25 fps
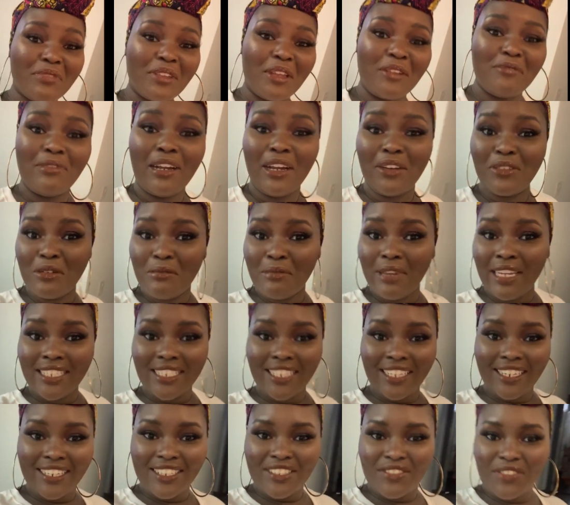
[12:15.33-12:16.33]
My roommate
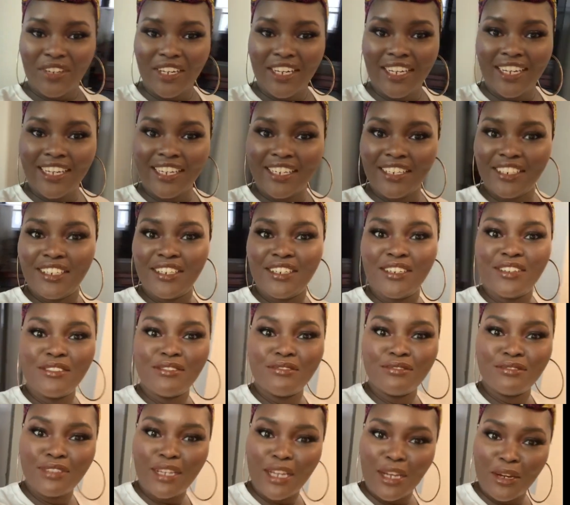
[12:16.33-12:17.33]
said it's fine.
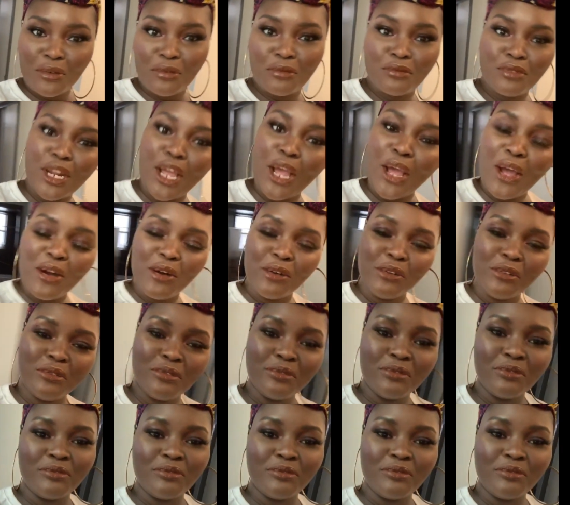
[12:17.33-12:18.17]
I don't know.